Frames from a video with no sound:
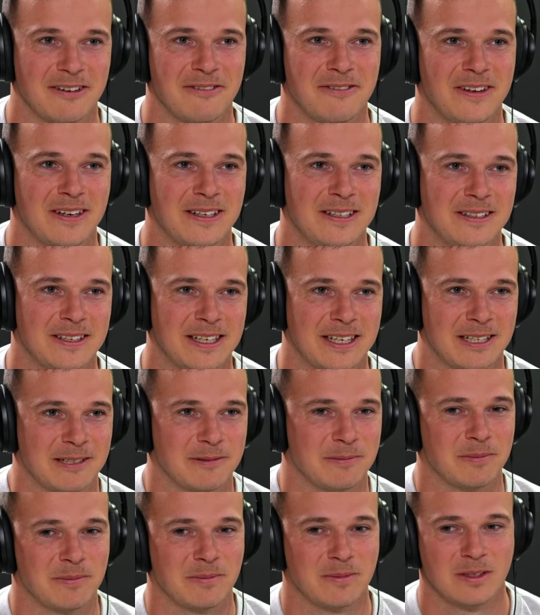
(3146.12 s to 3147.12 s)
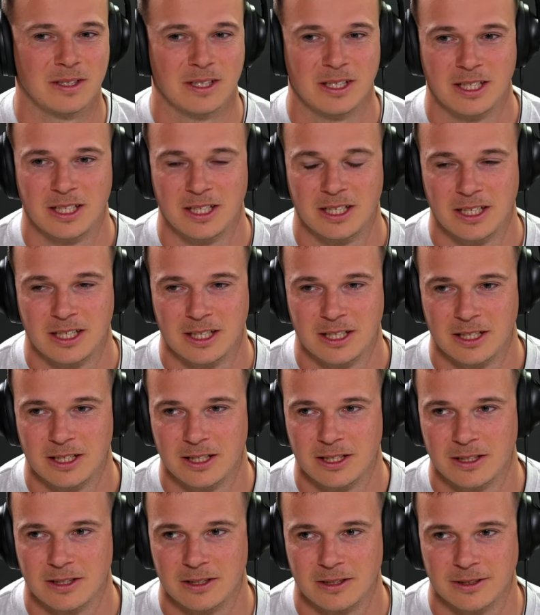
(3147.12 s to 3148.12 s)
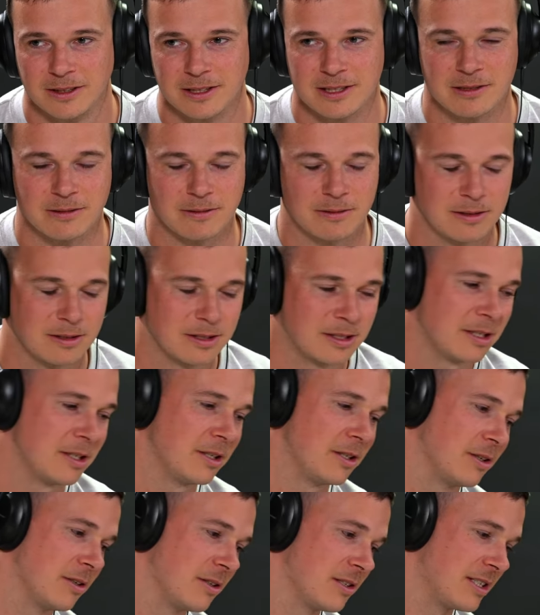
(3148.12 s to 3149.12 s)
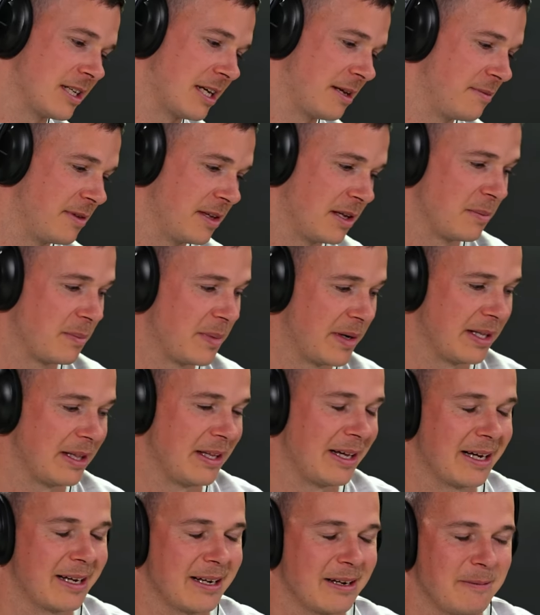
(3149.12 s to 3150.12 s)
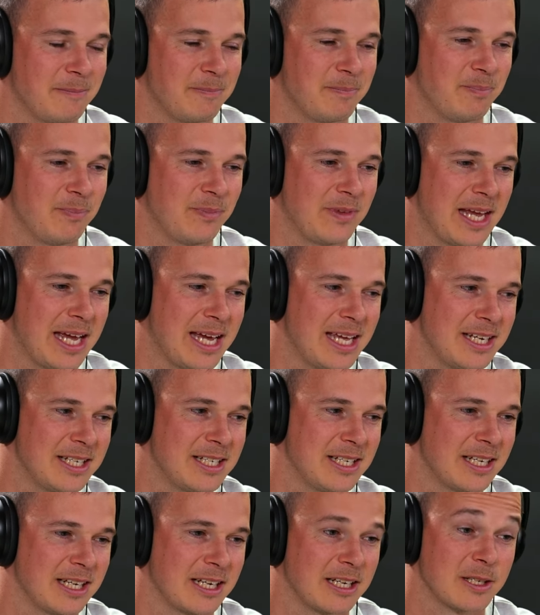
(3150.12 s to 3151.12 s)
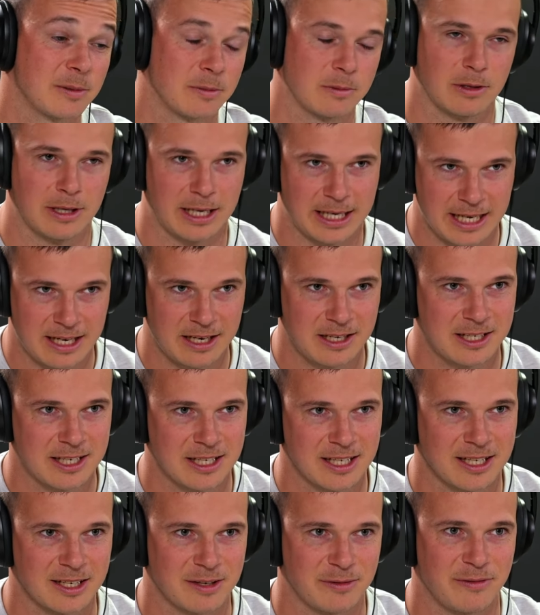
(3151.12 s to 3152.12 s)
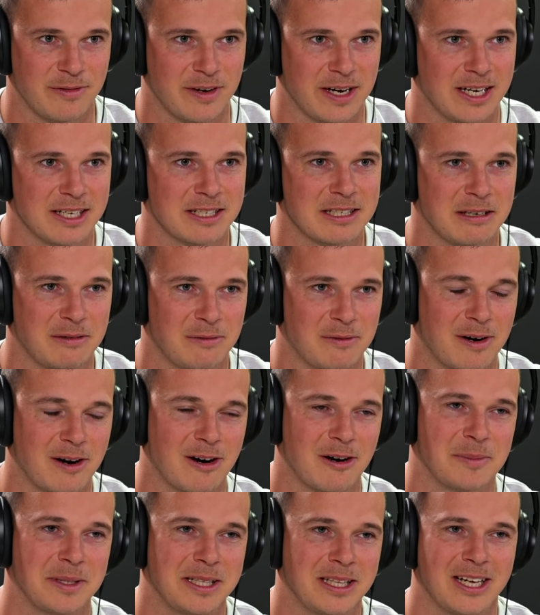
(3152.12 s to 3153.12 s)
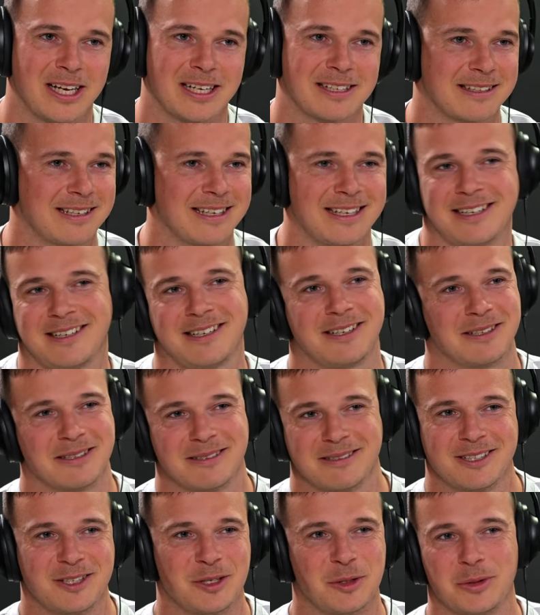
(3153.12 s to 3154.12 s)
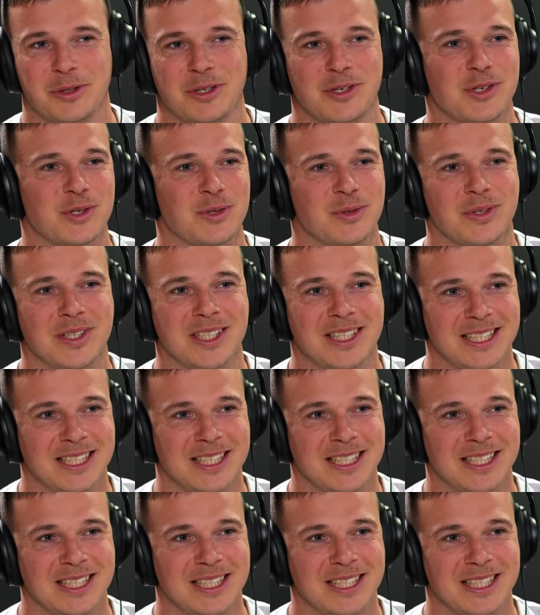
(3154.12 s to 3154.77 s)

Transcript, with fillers: I found um, well, it's not the same thing, but like editing, as like editing in a fast environment like that, I couldn't do